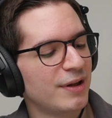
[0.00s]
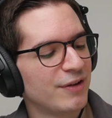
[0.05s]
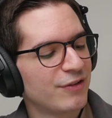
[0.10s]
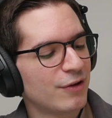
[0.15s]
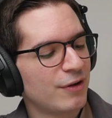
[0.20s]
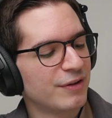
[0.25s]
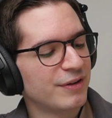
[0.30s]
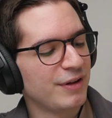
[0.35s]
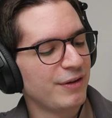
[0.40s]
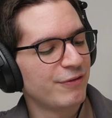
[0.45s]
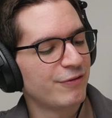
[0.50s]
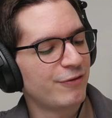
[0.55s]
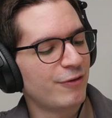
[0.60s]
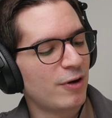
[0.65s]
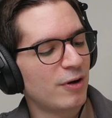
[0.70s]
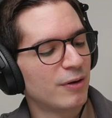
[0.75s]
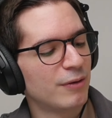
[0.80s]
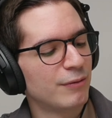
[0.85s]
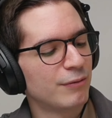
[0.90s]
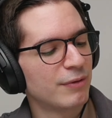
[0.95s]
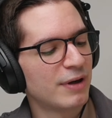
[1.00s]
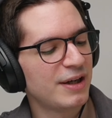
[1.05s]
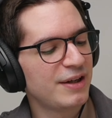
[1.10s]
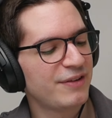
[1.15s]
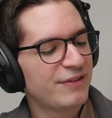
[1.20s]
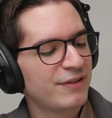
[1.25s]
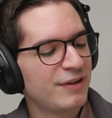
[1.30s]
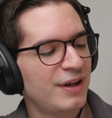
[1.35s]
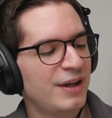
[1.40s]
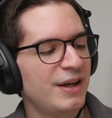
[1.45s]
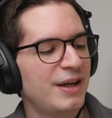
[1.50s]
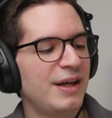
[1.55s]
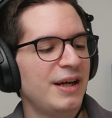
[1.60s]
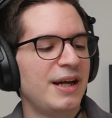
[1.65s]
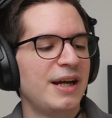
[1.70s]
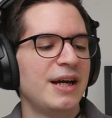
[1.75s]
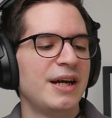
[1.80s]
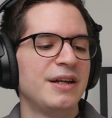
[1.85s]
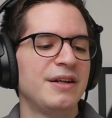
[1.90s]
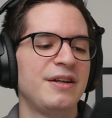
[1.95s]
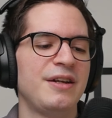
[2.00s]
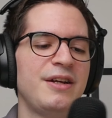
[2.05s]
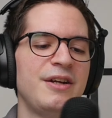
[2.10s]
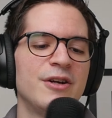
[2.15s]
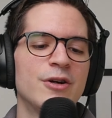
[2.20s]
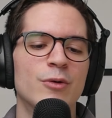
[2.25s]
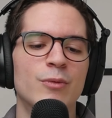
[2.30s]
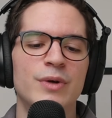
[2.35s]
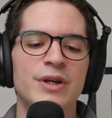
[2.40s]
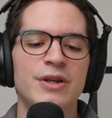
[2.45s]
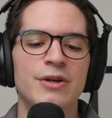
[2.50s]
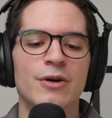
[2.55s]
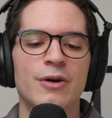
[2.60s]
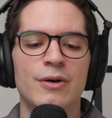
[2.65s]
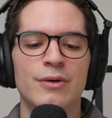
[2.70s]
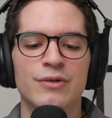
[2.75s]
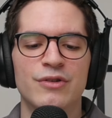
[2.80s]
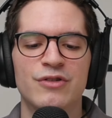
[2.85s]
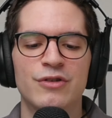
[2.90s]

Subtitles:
that's on the far right, and here we go.